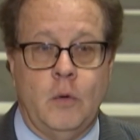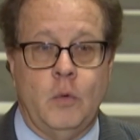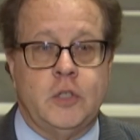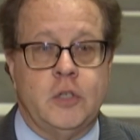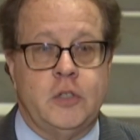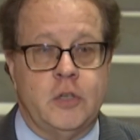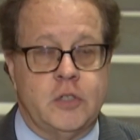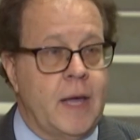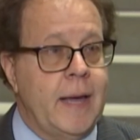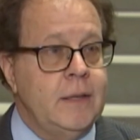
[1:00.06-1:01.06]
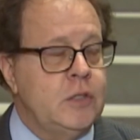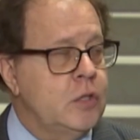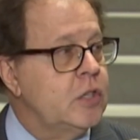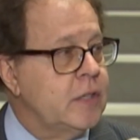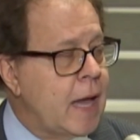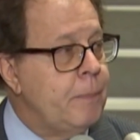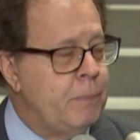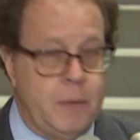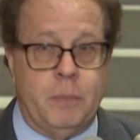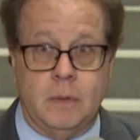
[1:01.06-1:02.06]
which is designed to stop
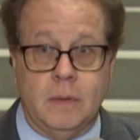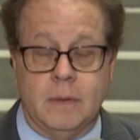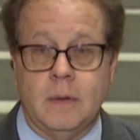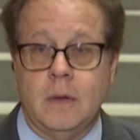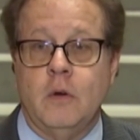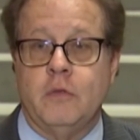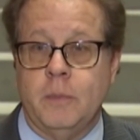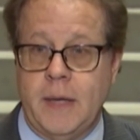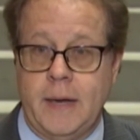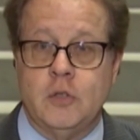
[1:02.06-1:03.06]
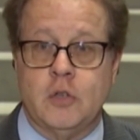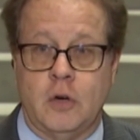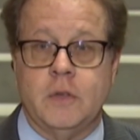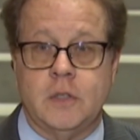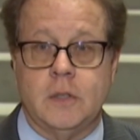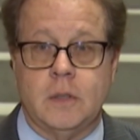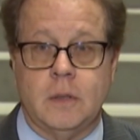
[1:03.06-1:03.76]
people from getting services.